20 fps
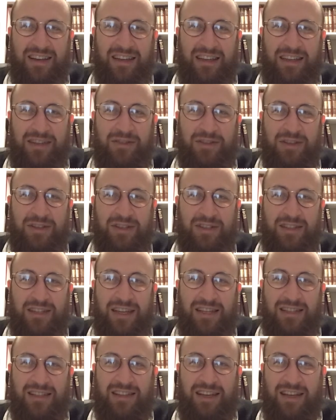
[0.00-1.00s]
Even just
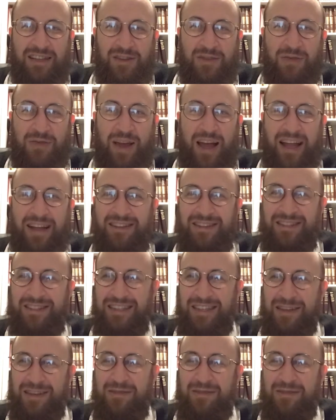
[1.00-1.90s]
as a fantasy.